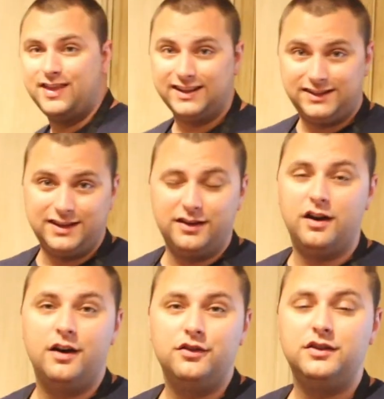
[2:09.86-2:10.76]
And that's it.
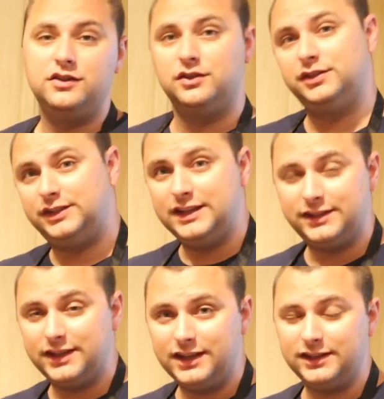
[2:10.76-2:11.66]
Other than your
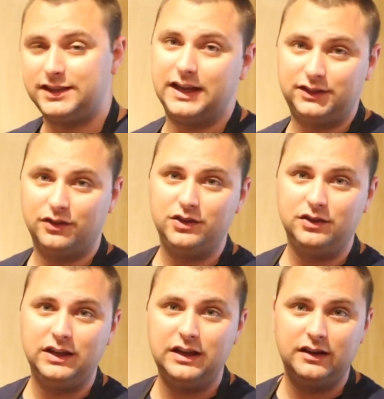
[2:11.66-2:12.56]
seasonings, that's all
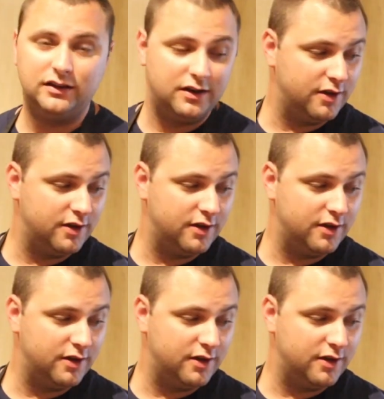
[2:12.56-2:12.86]
you need,